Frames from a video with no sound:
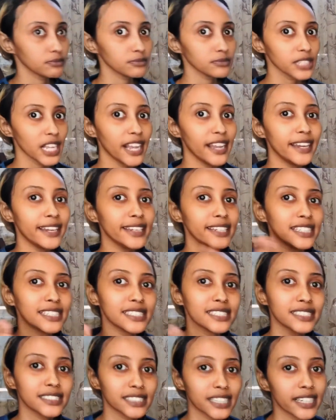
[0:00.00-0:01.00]
and it
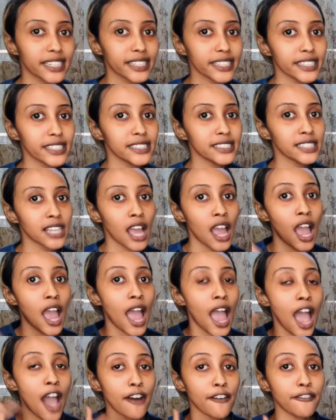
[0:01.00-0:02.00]
studies
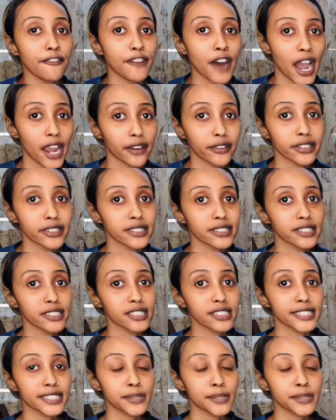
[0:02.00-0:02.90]
viruses,